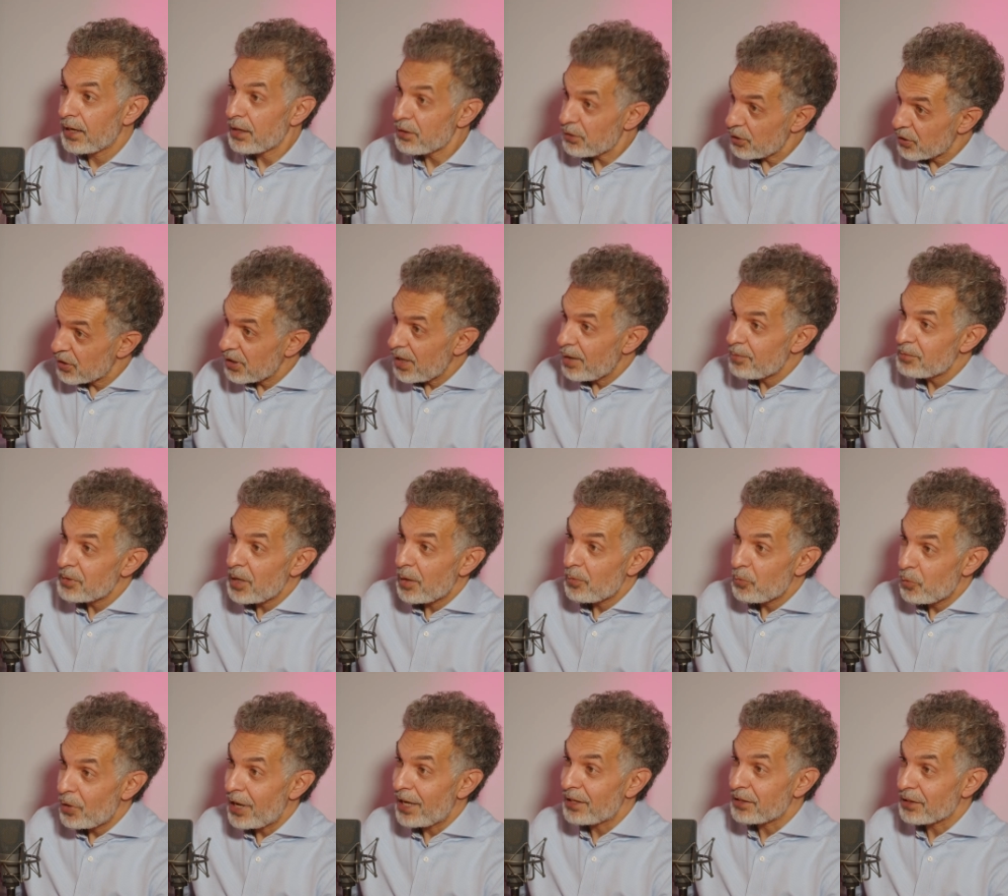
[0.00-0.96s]
And at the same
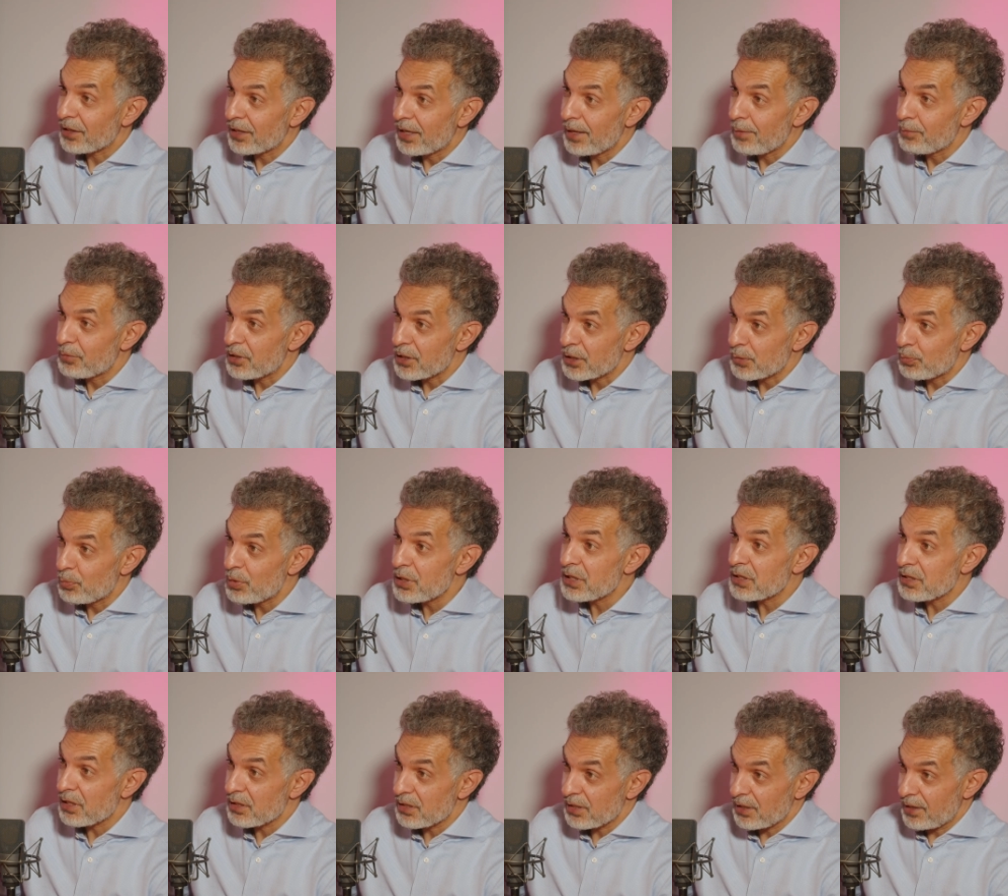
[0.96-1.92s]
time, we had to keep this
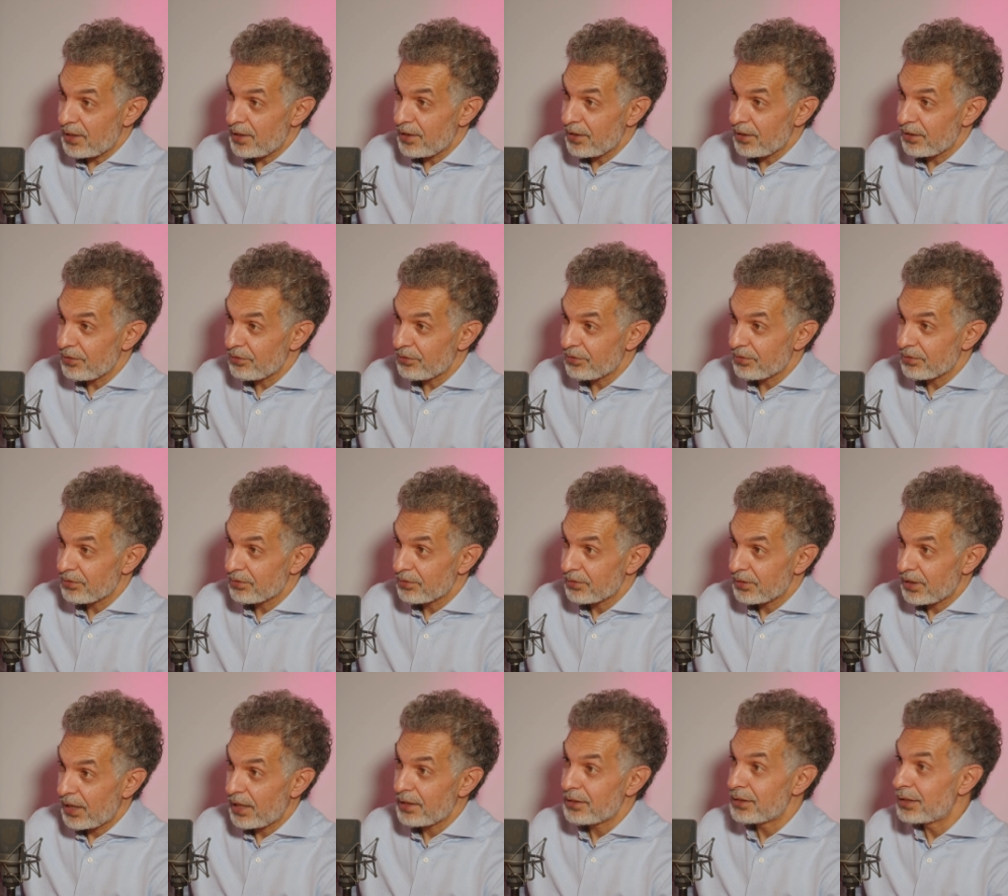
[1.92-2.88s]
business alive
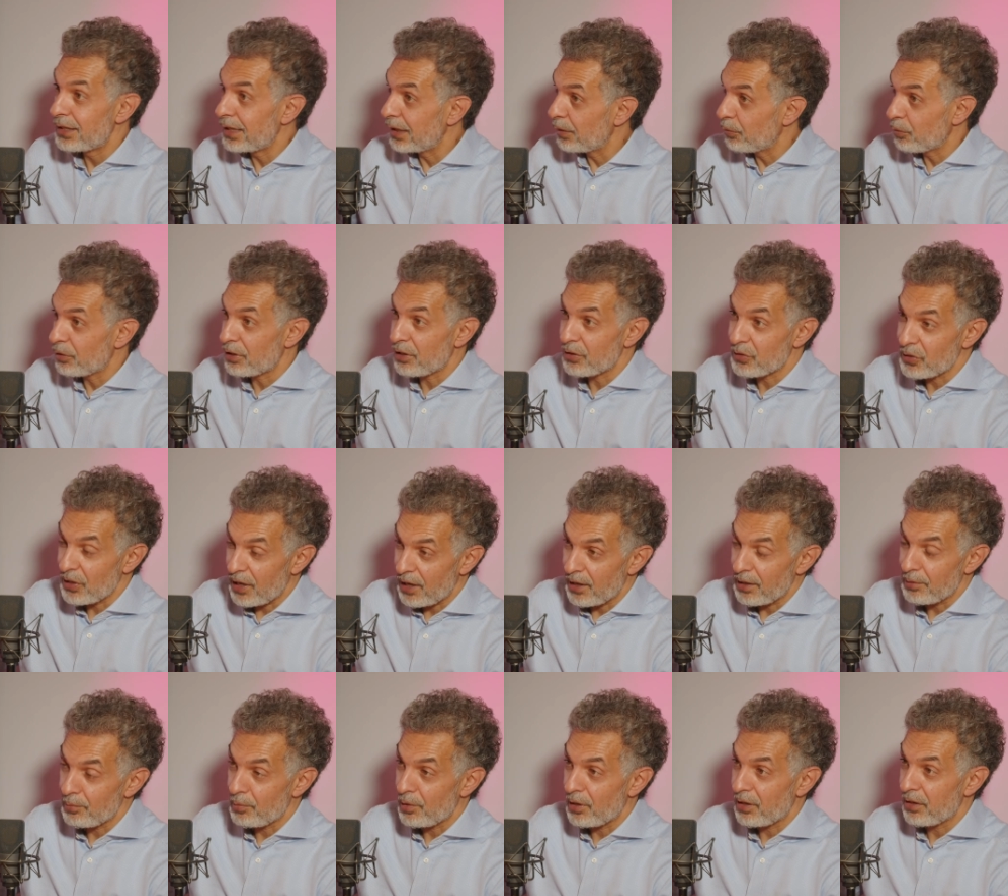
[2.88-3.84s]
and deal with the
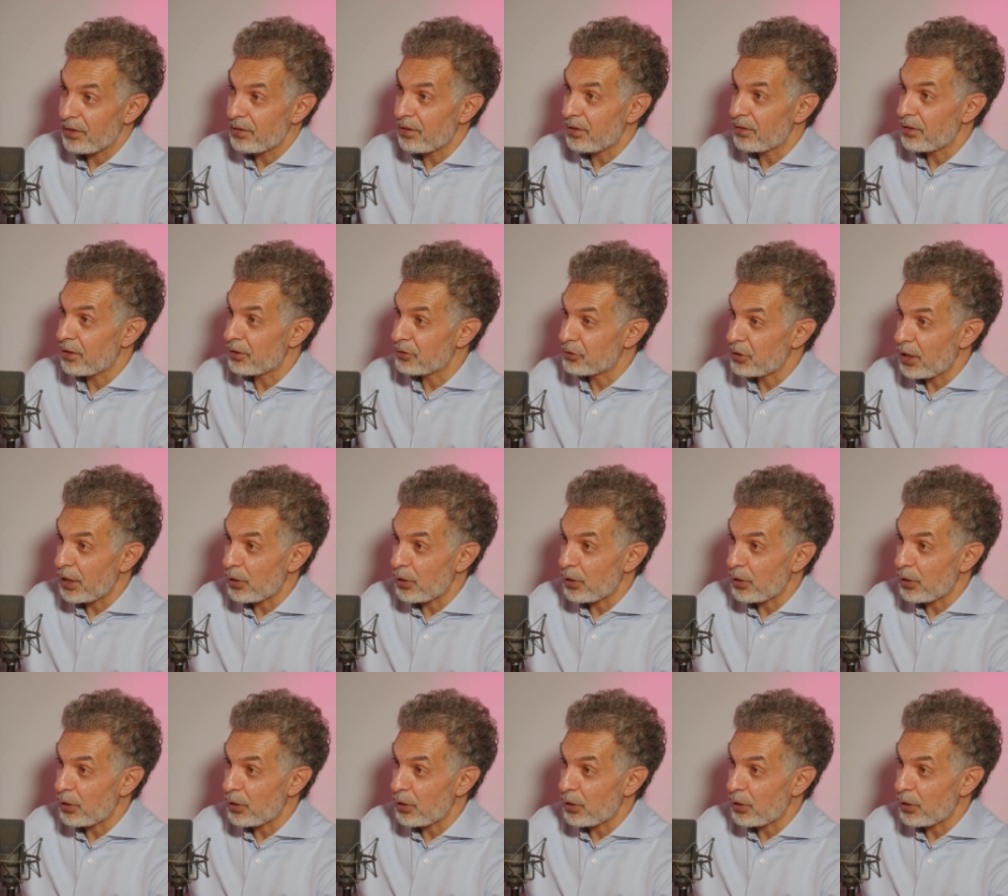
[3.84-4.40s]
Taliban and their